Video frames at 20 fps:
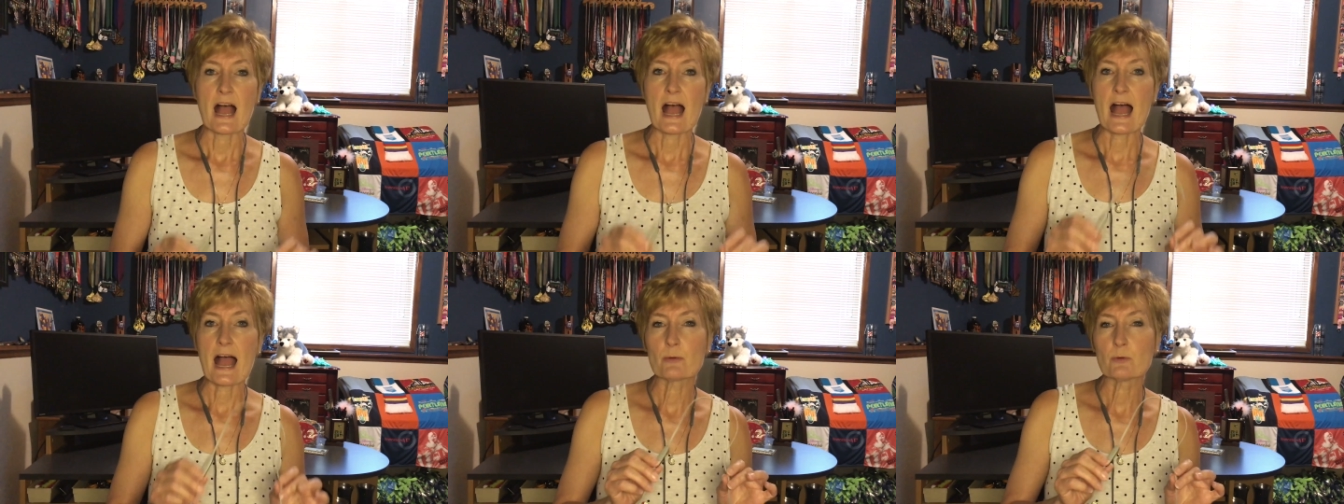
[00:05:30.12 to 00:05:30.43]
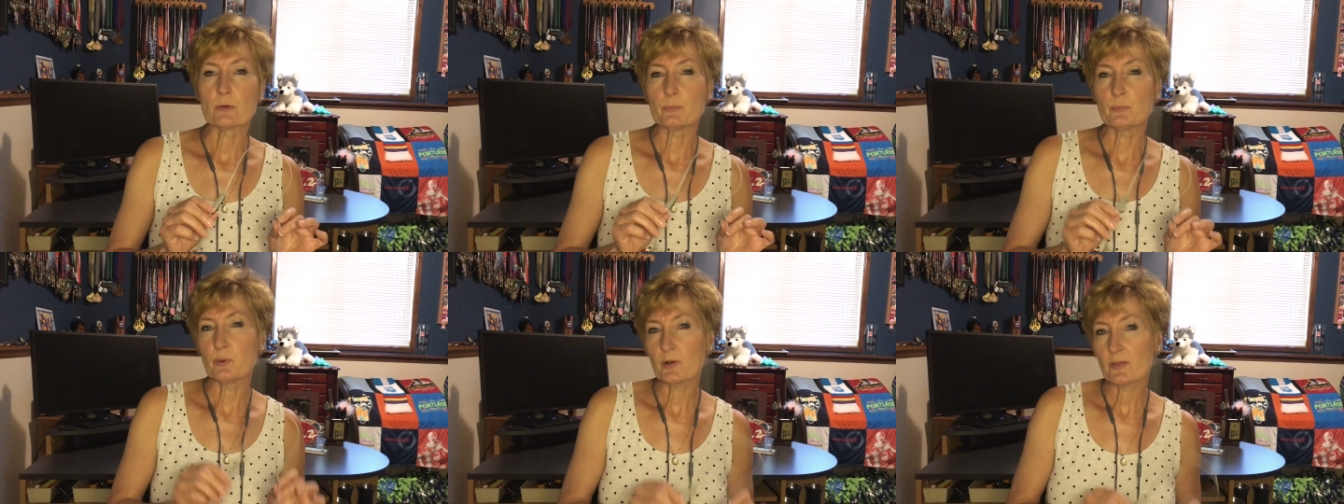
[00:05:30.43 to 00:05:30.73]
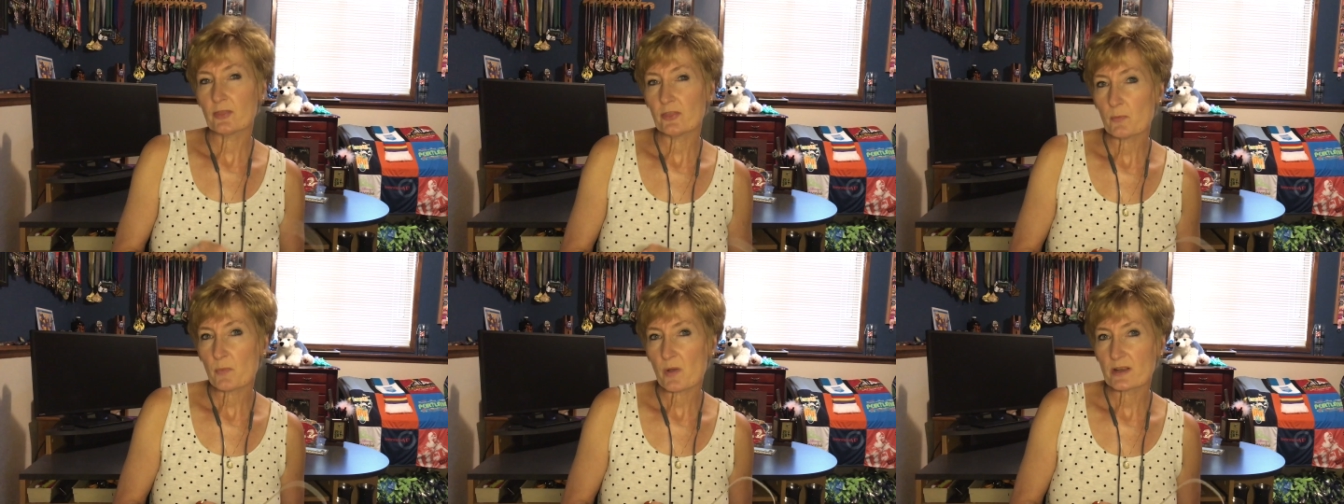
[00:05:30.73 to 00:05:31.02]
I would
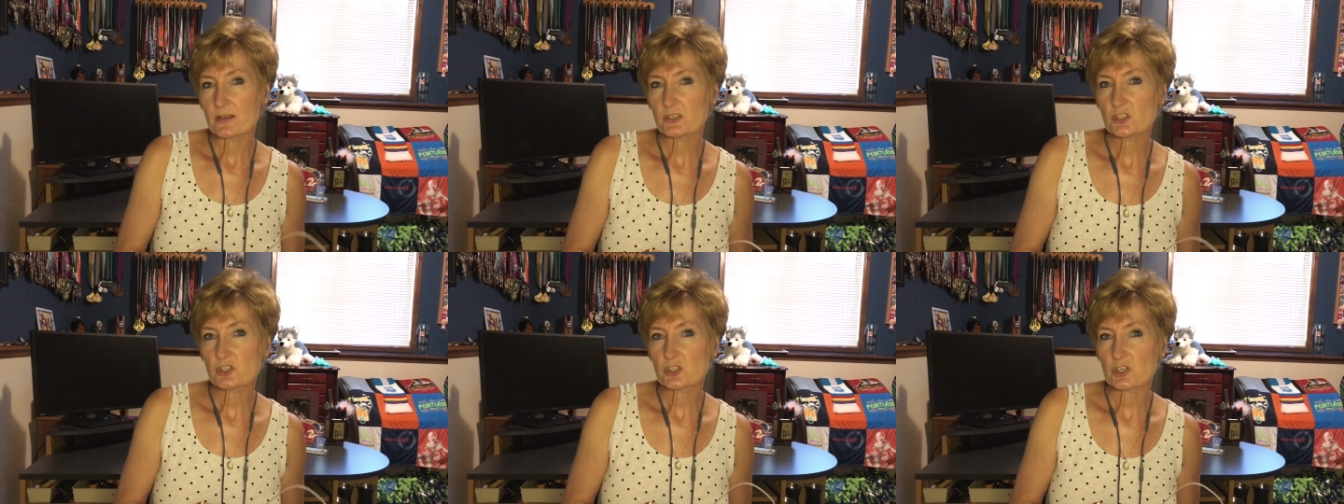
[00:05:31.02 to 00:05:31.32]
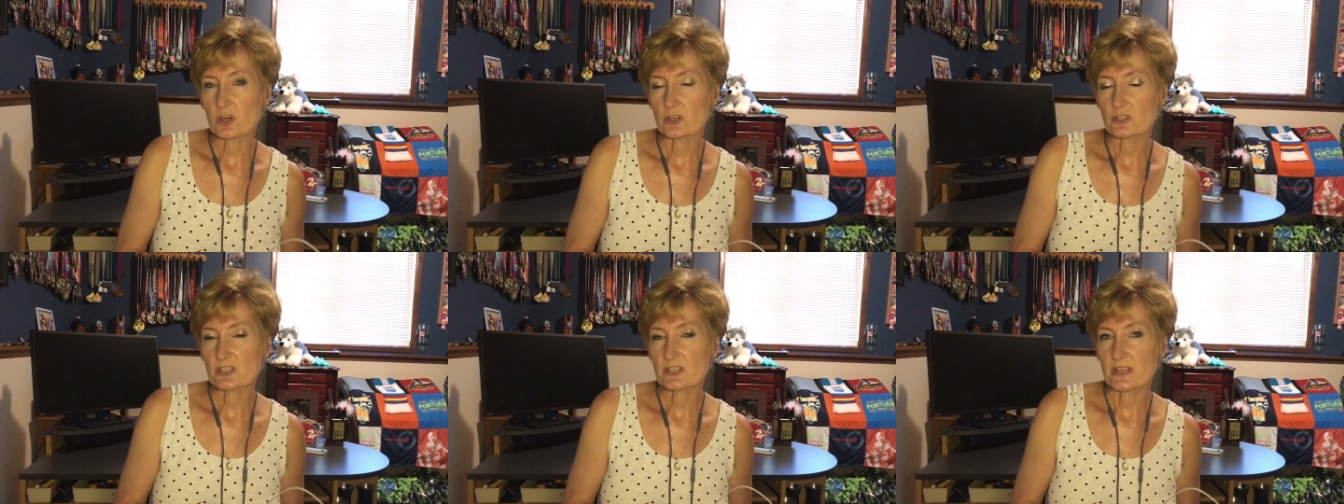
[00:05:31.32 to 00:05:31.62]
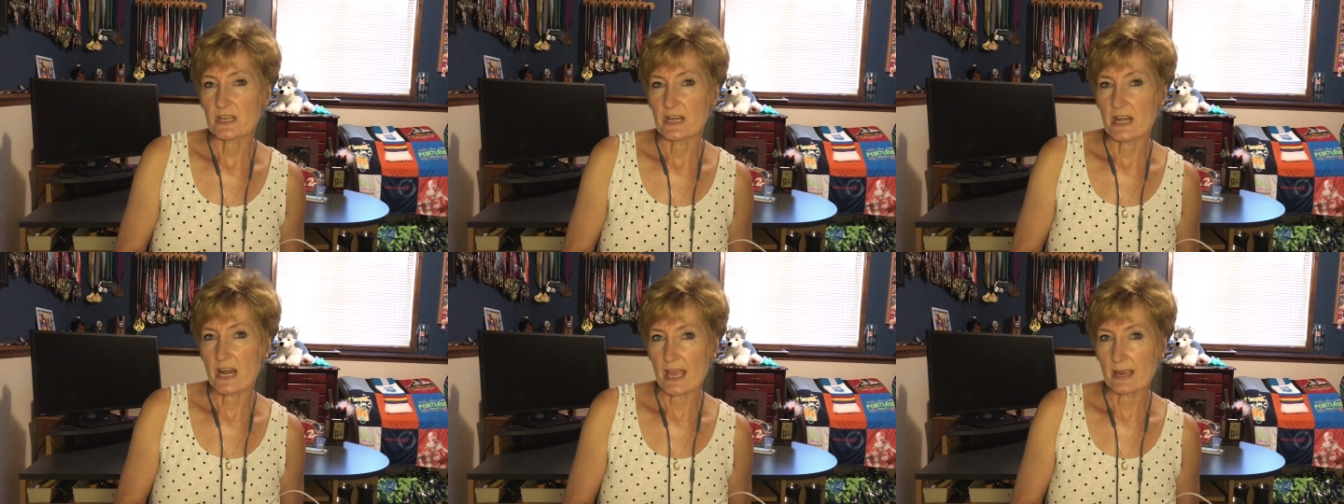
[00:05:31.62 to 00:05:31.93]
put them on to charge
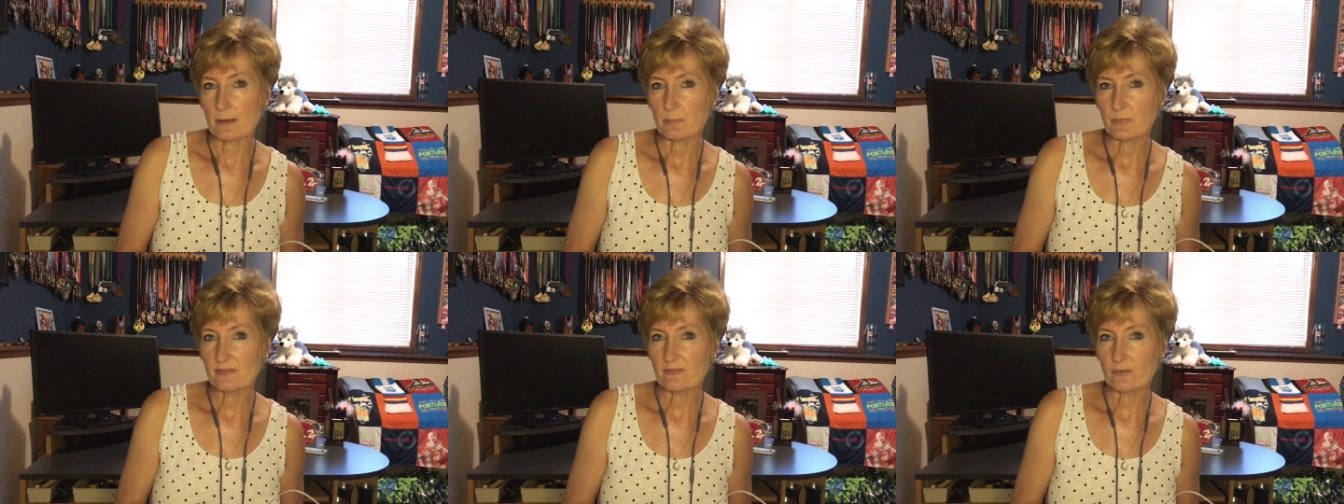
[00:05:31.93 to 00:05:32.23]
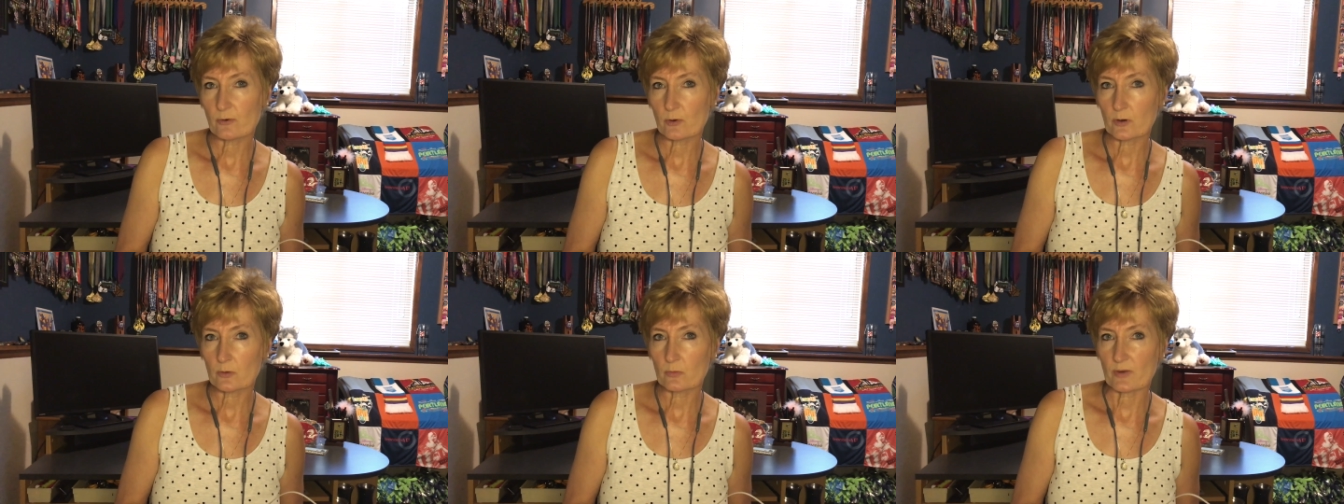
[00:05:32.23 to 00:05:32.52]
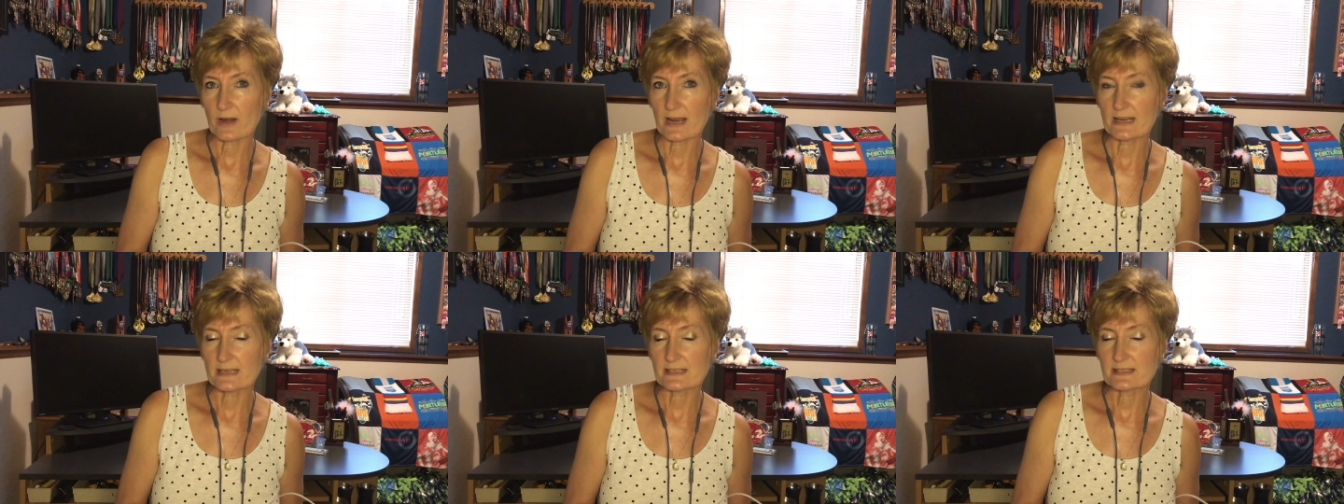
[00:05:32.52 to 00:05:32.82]
the night before a
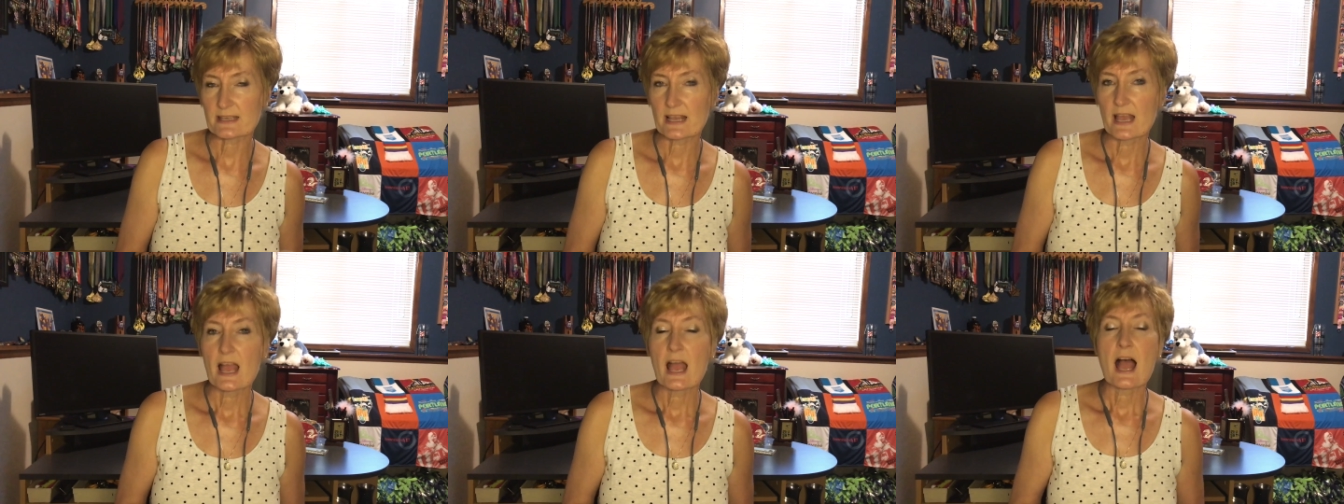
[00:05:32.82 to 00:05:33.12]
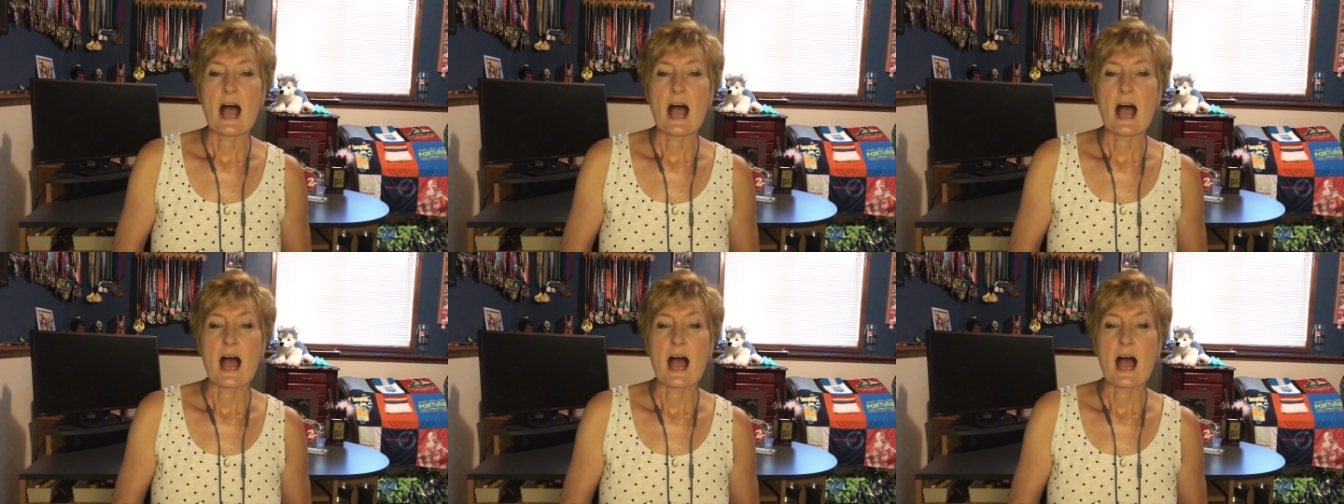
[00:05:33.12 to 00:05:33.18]
race.